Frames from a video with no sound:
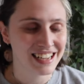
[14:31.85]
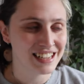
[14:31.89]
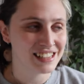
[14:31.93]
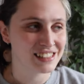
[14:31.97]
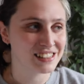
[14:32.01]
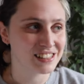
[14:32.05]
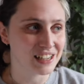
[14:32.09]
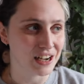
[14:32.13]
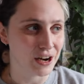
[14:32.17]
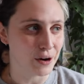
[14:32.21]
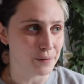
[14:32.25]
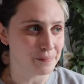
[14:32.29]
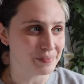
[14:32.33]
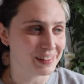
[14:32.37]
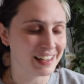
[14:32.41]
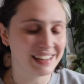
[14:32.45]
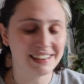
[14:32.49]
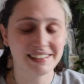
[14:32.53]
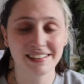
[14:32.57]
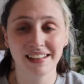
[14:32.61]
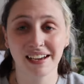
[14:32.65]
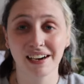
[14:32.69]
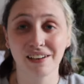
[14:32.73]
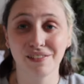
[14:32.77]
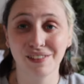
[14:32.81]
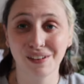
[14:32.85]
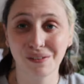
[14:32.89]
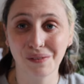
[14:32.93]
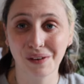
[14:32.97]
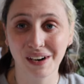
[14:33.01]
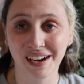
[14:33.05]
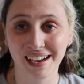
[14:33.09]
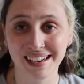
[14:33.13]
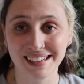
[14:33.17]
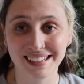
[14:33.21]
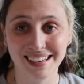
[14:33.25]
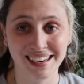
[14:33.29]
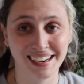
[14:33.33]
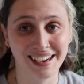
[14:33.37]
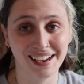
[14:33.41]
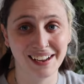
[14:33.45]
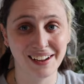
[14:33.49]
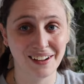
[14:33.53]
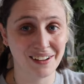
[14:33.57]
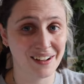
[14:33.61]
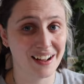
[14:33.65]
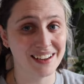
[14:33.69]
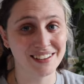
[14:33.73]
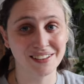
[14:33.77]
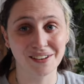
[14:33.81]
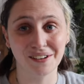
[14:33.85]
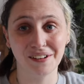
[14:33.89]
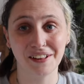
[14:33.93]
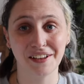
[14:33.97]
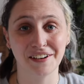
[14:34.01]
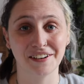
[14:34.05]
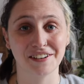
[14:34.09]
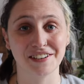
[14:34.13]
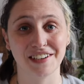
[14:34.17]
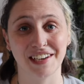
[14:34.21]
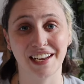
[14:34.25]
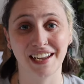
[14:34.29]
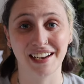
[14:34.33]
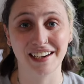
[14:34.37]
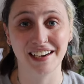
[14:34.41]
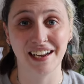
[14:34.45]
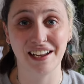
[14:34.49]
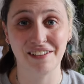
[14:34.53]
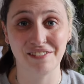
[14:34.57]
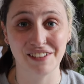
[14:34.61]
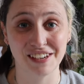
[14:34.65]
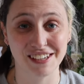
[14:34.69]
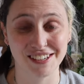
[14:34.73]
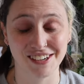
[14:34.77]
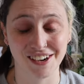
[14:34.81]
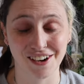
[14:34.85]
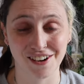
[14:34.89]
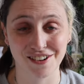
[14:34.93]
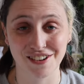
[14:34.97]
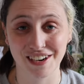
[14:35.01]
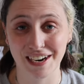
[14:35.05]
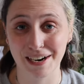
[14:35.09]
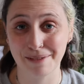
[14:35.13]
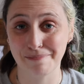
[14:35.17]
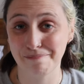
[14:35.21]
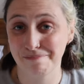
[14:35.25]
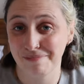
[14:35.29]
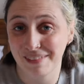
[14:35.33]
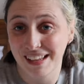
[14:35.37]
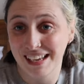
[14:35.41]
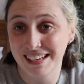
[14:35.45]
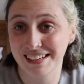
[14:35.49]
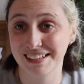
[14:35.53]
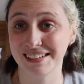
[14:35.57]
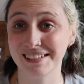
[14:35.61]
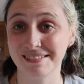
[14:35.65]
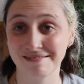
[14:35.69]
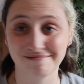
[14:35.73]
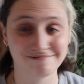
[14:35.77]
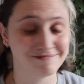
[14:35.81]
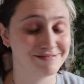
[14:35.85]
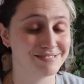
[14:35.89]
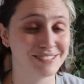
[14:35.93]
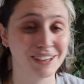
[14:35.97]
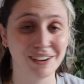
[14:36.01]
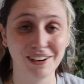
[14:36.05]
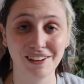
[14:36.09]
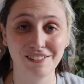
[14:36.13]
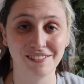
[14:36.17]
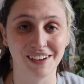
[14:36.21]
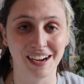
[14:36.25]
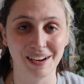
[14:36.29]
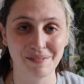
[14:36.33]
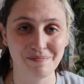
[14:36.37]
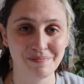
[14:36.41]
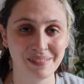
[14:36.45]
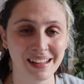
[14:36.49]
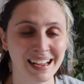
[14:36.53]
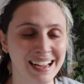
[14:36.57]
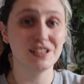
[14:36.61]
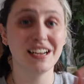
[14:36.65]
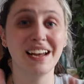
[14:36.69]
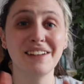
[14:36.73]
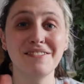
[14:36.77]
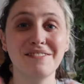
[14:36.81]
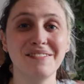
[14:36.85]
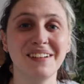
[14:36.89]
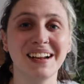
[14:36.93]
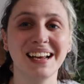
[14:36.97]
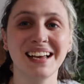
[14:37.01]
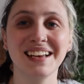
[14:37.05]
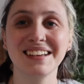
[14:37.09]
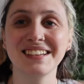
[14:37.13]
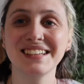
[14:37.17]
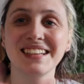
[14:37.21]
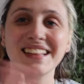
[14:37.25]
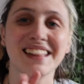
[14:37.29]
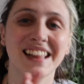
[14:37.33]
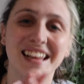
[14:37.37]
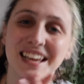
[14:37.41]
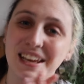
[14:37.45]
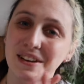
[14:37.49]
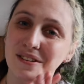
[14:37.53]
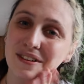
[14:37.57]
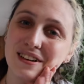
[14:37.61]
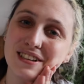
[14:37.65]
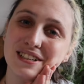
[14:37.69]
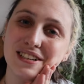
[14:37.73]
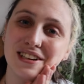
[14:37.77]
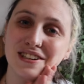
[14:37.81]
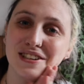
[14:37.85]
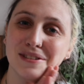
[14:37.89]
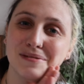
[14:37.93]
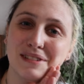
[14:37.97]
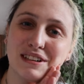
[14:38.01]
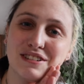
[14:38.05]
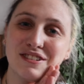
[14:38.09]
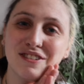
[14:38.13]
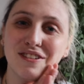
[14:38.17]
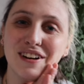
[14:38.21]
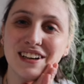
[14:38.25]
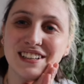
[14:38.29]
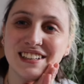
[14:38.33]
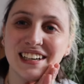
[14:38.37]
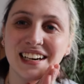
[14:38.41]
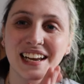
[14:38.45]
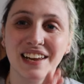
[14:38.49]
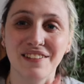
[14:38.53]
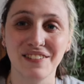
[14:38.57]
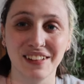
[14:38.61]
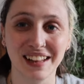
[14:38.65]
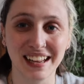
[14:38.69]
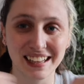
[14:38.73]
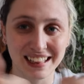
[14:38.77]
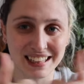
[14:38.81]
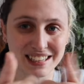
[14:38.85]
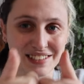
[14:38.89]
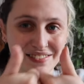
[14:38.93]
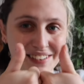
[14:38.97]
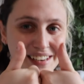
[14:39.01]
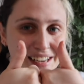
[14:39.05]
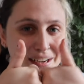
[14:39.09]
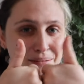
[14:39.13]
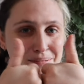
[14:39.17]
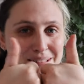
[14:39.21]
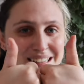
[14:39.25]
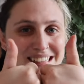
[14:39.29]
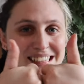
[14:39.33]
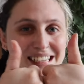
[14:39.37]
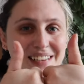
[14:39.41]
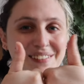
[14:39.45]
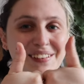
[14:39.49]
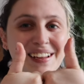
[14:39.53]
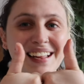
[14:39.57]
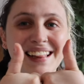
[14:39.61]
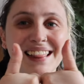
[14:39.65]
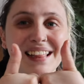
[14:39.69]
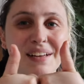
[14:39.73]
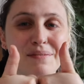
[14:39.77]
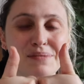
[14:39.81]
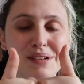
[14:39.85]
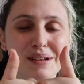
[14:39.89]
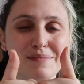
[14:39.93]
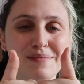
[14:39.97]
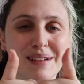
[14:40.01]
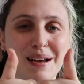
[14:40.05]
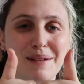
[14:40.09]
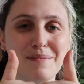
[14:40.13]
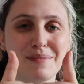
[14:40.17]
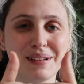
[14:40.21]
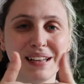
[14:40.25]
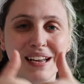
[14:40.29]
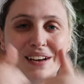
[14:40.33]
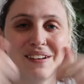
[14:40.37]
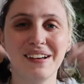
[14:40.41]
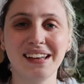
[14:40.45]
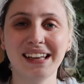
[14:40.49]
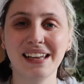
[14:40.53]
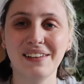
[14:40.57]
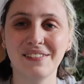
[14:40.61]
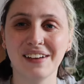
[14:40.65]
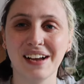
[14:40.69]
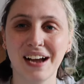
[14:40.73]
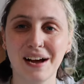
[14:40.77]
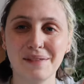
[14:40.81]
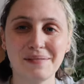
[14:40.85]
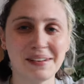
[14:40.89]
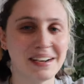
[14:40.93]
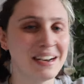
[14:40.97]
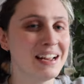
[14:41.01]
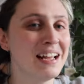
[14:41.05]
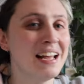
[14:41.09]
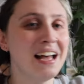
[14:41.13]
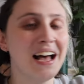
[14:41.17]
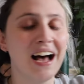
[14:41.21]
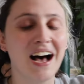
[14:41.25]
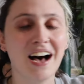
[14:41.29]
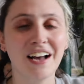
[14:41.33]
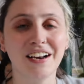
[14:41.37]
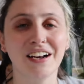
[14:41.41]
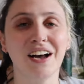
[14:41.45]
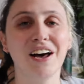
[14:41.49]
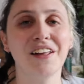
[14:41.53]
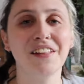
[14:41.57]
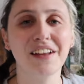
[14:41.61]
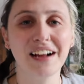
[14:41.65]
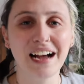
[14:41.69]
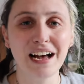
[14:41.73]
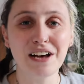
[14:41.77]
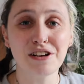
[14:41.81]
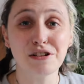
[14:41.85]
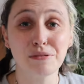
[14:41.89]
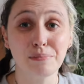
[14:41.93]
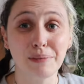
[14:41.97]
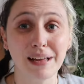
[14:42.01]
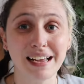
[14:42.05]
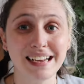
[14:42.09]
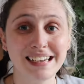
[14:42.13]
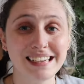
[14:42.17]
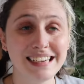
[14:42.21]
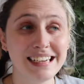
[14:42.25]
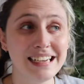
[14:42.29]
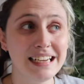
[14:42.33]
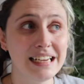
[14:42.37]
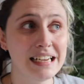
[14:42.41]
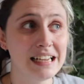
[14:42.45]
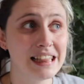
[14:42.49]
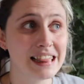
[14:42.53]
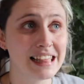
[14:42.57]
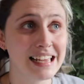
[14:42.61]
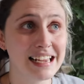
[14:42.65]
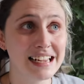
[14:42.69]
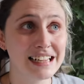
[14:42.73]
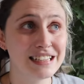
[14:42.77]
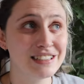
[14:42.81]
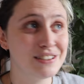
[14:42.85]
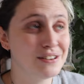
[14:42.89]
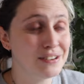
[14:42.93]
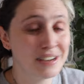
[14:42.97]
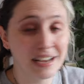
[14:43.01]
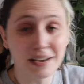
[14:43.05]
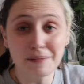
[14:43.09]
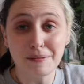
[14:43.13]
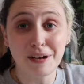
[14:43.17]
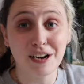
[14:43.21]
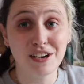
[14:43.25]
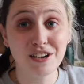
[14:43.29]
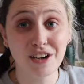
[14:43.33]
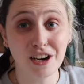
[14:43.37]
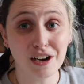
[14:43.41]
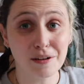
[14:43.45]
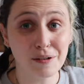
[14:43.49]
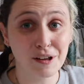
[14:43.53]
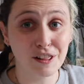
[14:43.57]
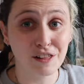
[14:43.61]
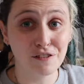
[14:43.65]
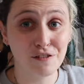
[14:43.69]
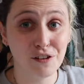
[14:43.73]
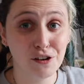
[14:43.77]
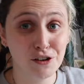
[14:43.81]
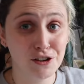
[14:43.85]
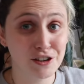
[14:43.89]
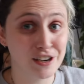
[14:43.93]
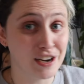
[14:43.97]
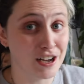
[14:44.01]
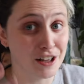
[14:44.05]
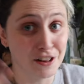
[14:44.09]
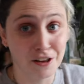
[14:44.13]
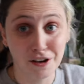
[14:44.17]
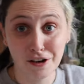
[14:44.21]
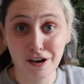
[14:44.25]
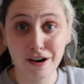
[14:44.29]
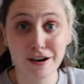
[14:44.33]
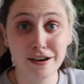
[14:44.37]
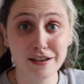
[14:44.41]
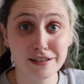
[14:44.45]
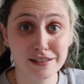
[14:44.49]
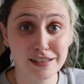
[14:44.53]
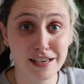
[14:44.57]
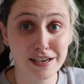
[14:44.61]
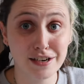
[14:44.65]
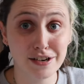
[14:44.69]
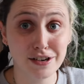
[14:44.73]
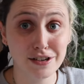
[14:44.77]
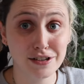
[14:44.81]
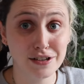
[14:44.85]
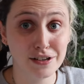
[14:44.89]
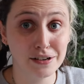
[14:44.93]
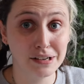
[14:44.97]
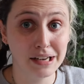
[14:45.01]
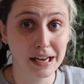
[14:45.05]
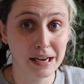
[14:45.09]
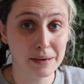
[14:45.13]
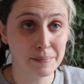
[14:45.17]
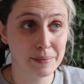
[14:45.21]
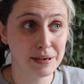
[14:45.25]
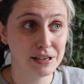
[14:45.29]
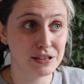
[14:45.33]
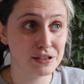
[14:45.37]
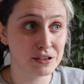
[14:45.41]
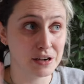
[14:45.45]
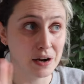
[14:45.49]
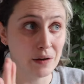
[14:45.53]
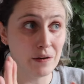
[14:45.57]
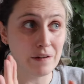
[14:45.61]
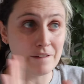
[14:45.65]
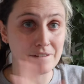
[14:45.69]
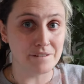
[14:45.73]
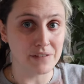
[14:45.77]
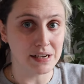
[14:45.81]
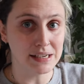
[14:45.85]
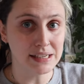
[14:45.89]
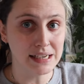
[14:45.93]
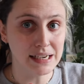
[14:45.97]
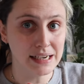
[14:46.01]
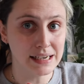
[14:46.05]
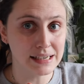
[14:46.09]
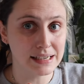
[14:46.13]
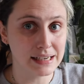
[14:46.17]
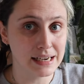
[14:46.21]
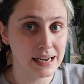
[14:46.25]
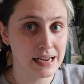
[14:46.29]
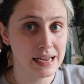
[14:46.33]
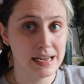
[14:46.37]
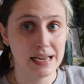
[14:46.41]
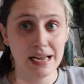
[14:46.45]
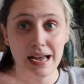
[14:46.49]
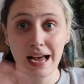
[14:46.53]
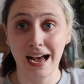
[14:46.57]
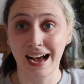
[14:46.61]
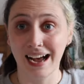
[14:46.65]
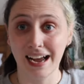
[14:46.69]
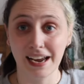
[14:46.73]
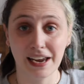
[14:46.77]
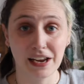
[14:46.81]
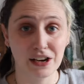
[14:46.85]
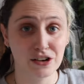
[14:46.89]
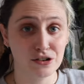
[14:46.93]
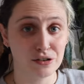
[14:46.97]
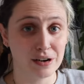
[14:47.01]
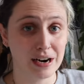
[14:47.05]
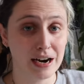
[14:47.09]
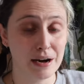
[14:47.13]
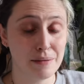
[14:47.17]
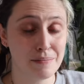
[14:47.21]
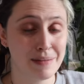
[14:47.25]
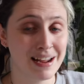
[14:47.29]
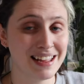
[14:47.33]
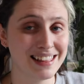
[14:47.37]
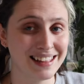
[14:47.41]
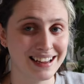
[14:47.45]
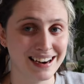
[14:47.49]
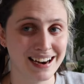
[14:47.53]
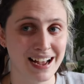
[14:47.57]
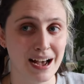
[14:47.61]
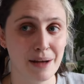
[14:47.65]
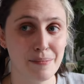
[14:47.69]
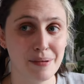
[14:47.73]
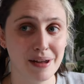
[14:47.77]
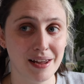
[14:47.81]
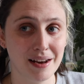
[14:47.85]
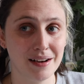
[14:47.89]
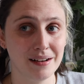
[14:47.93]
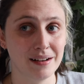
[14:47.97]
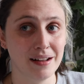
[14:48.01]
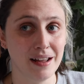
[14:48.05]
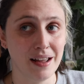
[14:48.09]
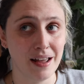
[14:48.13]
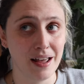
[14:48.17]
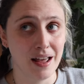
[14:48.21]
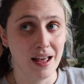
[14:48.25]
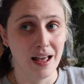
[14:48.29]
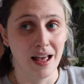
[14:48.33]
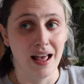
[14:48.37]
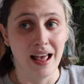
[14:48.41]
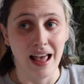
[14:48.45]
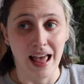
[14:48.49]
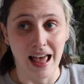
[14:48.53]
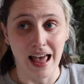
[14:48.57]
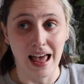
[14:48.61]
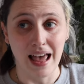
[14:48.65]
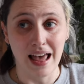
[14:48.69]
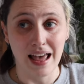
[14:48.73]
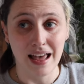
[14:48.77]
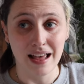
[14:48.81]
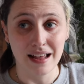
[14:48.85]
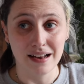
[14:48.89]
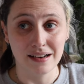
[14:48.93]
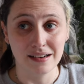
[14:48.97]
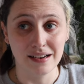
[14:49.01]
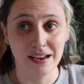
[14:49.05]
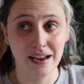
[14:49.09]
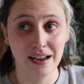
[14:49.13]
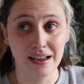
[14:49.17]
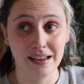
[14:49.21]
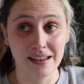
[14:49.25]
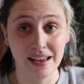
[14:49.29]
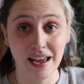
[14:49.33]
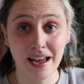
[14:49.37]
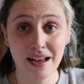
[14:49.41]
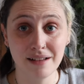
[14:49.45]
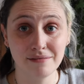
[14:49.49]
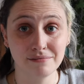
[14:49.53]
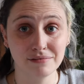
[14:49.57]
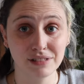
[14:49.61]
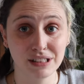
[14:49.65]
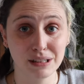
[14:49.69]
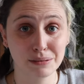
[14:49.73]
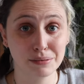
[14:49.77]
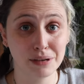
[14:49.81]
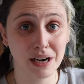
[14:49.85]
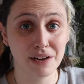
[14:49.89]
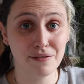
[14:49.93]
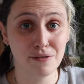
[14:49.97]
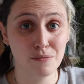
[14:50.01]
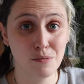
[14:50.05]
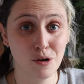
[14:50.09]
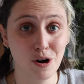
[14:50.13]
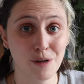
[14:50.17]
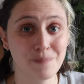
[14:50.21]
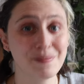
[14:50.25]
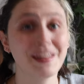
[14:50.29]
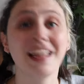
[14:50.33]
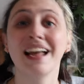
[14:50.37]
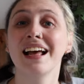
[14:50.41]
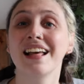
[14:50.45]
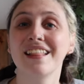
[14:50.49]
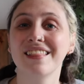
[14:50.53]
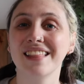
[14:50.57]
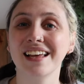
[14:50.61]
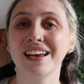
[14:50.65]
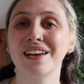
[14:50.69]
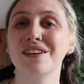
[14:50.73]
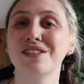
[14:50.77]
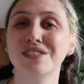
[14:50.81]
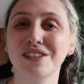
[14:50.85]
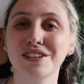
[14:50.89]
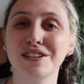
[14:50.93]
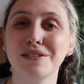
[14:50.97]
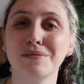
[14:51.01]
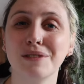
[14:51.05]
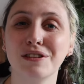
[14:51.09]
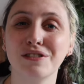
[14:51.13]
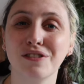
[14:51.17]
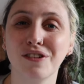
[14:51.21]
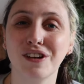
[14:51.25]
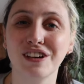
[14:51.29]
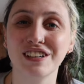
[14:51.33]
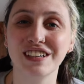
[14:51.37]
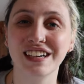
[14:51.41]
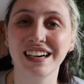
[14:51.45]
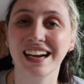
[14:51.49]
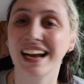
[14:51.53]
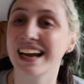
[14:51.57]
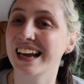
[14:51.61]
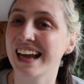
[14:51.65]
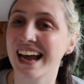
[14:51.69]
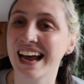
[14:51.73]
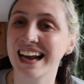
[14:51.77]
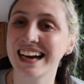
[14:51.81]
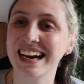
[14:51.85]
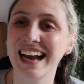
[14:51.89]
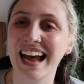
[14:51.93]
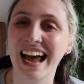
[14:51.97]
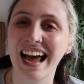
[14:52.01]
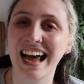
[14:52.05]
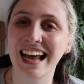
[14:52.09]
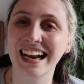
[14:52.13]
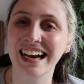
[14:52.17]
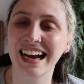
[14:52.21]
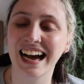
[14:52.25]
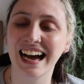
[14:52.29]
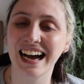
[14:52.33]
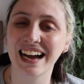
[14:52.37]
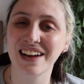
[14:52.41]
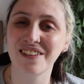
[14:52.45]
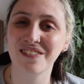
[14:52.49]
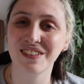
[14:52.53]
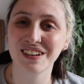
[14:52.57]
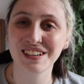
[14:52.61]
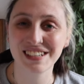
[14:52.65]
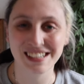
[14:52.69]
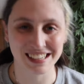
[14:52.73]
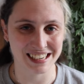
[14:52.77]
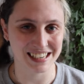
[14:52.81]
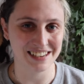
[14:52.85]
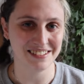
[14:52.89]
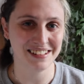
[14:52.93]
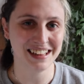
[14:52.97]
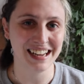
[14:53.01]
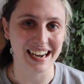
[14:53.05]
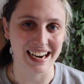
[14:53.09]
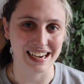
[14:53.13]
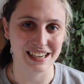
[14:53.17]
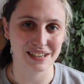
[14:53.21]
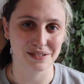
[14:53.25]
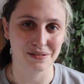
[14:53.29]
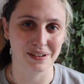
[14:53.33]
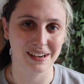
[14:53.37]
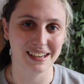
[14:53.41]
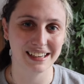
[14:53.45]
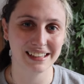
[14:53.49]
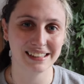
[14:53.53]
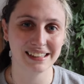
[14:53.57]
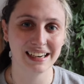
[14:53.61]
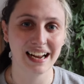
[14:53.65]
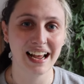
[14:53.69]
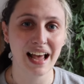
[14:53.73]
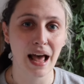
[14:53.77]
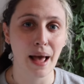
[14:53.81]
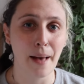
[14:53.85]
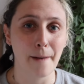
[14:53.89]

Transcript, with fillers: So it's there if you want it. I totally understand if it's not your jam. That's totally fine. To everybody else, thank you all so, so much for watching. If you like this video, please give it a thumbs up down below and leave a comment on other houseplanty things you'd like me to talk about in the future, other garden centers you'd like me to go and visit. I can try and make that happen. And yeah, subscribe for more. Thank you so, so much for watching again, and I will see you in the next one.